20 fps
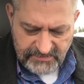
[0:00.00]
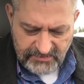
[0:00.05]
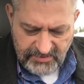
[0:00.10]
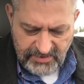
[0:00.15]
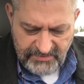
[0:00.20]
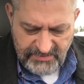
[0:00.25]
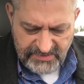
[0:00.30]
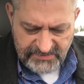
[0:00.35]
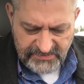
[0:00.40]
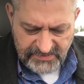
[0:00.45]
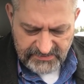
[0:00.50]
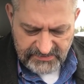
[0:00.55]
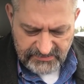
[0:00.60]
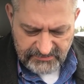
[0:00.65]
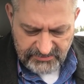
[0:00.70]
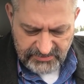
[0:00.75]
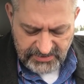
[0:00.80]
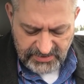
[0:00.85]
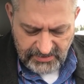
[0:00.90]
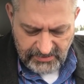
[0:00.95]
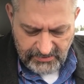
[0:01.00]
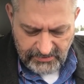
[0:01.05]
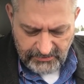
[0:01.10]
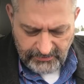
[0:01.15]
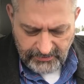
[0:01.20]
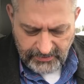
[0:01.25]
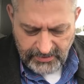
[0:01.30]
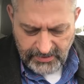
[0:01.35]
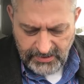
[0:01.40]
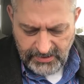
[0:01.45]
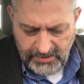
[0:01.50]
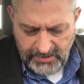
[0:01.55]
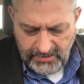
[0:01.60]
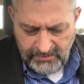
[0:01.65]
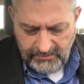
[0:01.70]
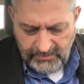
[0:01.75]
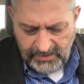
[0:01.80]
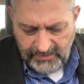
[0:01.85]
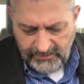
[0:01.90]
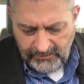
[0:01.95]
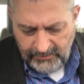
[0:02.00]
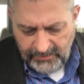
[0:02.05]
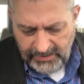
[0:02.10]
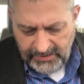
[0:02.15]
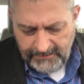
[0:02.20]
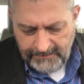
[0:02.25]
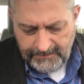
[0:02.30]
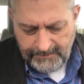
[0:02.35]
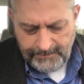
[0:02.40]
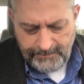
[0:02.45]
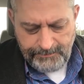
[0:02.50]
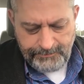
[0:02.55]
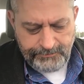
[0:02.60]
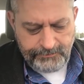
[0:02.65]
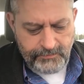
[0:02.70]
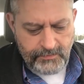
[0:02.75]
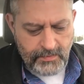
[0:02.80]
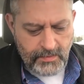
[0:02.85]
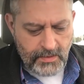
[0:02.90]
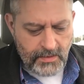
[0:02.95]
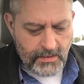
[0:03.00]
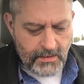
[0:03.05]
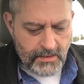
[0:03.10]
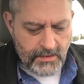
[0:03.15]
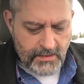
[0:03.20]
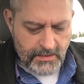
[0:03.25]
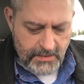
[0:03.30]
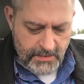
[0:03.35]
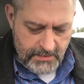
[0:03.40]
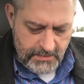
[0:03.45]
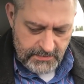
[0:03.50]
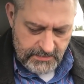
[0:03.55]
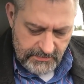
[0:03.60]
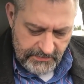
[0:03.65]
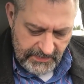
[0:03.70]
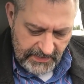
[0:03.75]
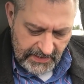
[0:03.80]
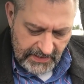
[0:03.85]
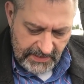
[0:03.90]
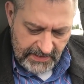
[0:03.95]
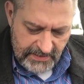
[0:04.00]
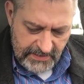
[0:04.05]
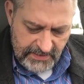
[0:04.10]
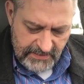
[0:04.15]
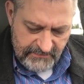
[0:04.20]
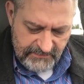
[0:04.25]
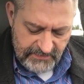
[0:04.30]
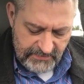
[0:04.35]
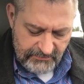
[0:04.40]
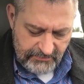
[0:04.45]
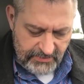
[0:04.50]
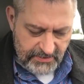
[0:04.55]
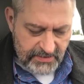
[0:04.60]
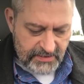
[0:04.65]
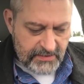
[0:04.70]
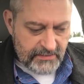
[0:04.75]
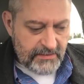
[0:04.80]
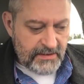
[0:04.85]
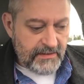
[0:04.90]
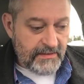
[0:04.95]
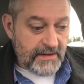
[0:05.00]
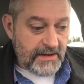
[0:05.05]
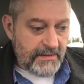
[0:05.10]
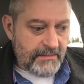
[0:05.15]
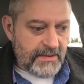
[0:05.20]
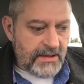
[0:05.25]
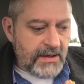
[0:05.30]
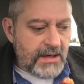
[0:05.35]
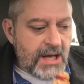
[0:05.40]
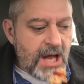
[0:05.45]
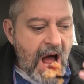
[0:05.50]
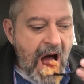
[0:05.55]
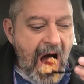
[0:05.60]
The cranberry sauce is really hard, by the way. I don't think I got enough to really do anything, but